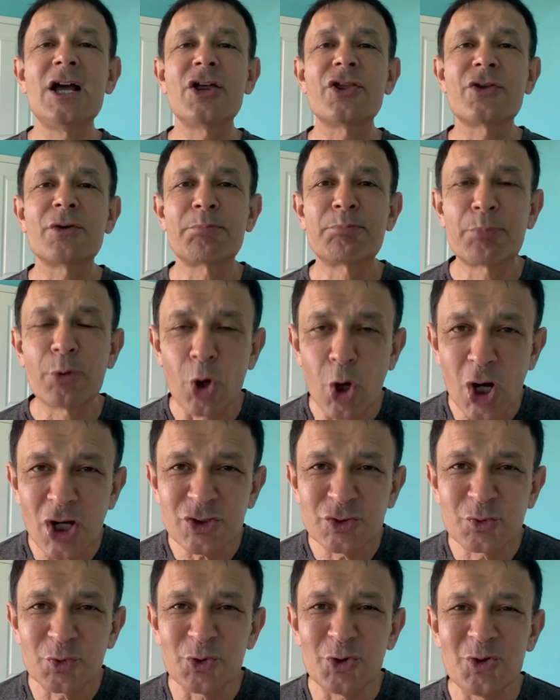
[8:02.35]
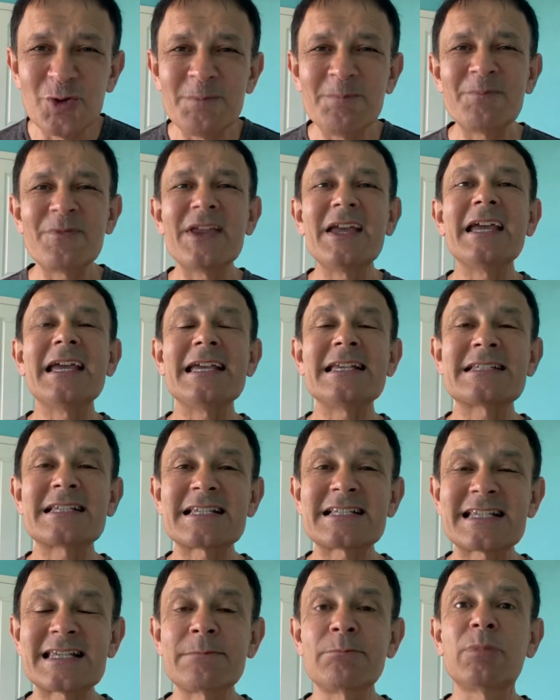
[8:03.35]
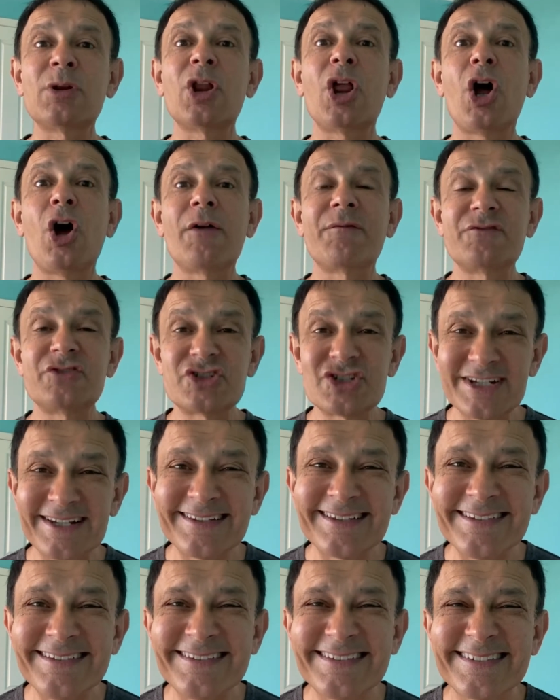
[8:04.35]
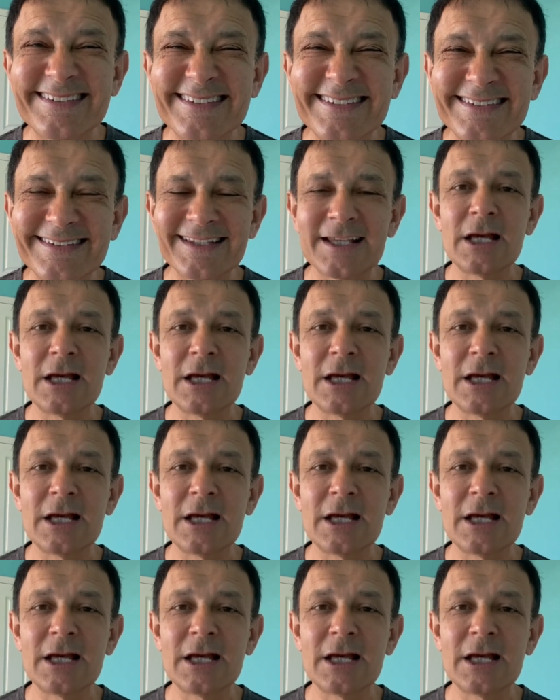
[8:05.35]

The bridegroom is a symbol of Jesus.